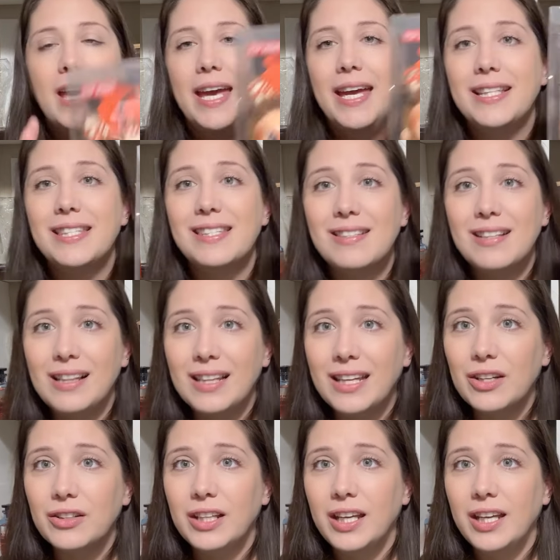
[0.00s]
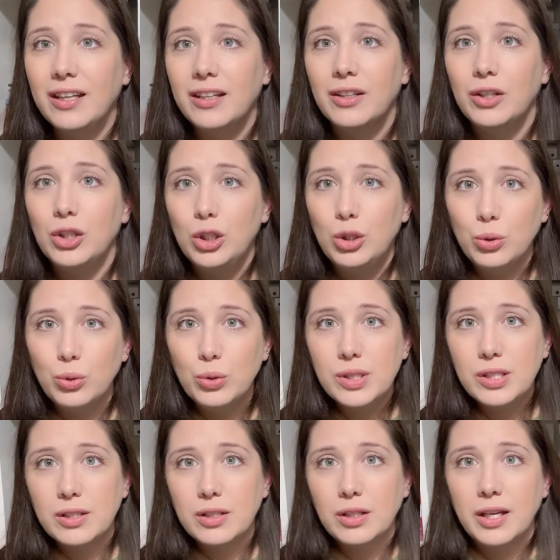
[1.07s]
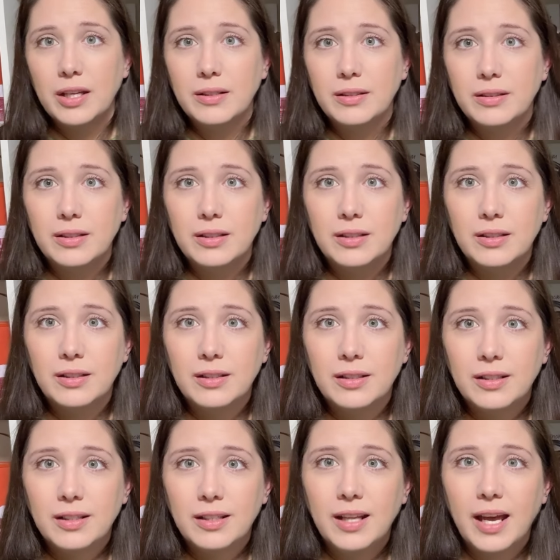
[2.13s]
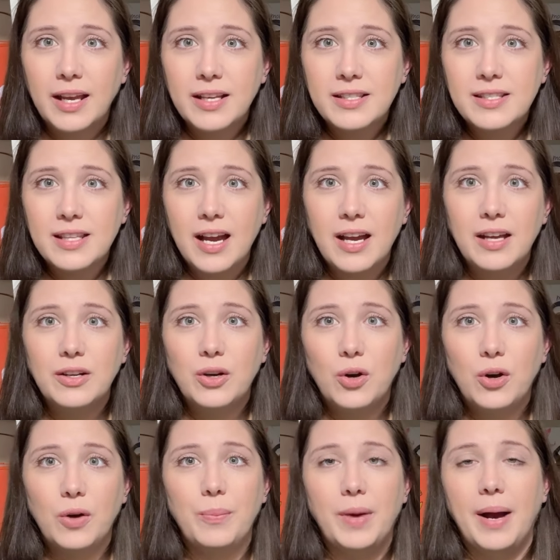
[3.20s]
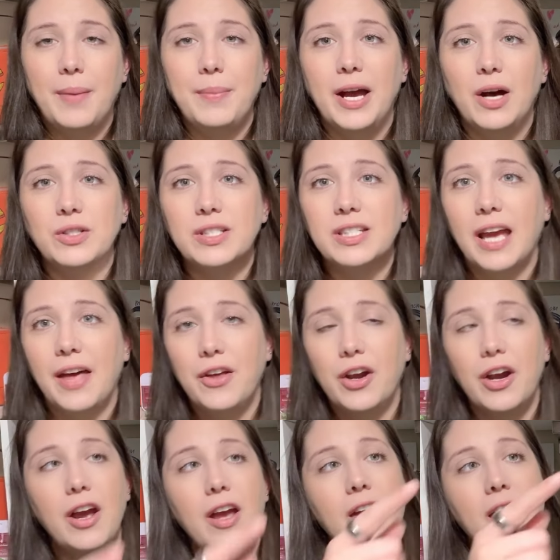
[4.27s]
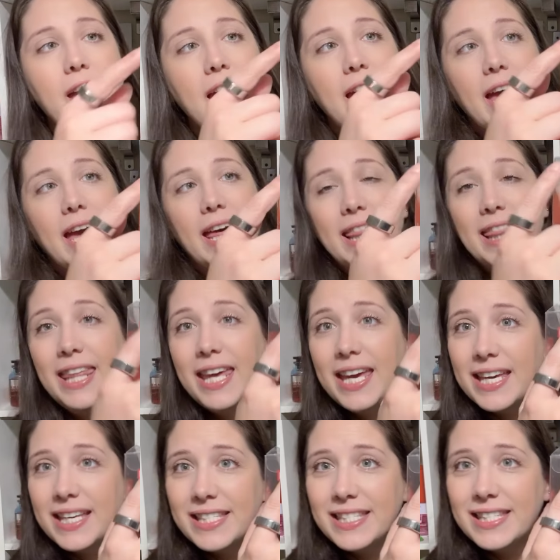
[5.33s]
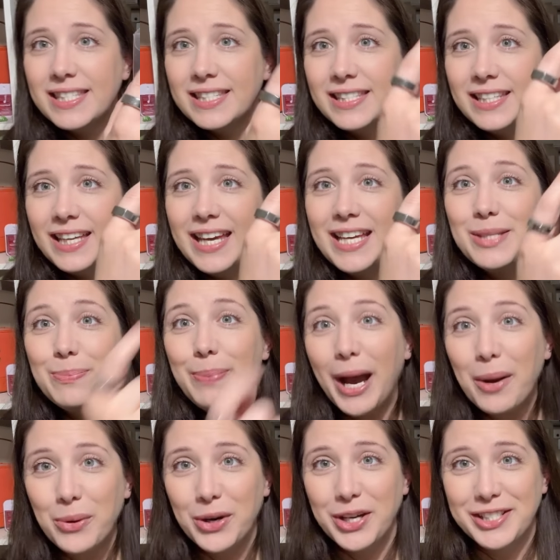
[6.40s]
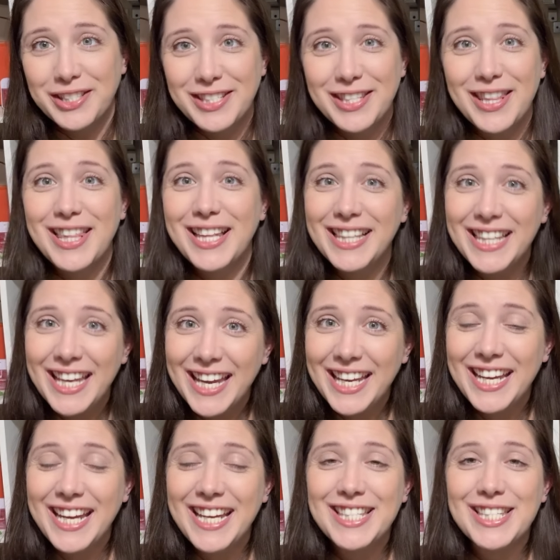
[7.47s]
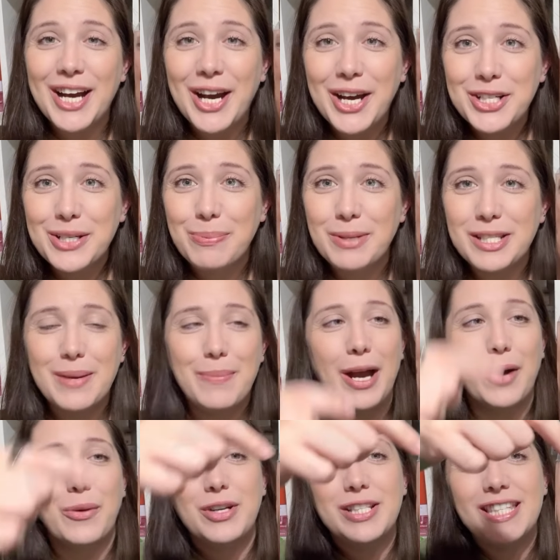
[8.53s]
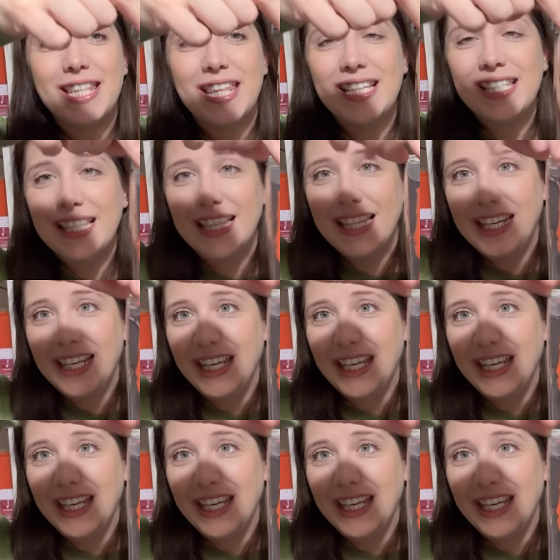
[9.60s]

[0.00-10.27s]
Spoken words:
It's clearly loose. It's not held together. This is backwards. The lid is 100% backwards. This lid